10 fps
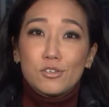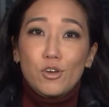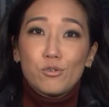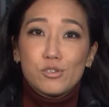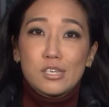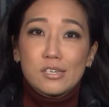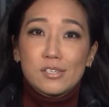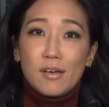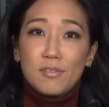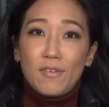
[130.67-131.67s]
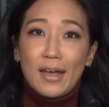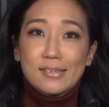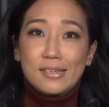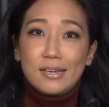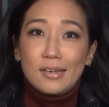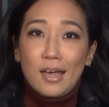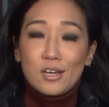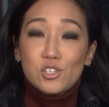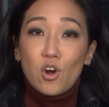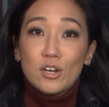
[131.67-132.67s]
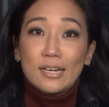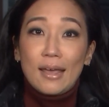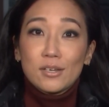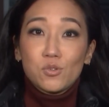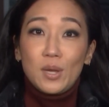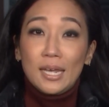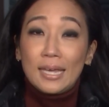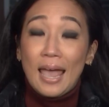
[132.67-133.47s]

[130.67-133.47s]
doses of the vaccine starting next week.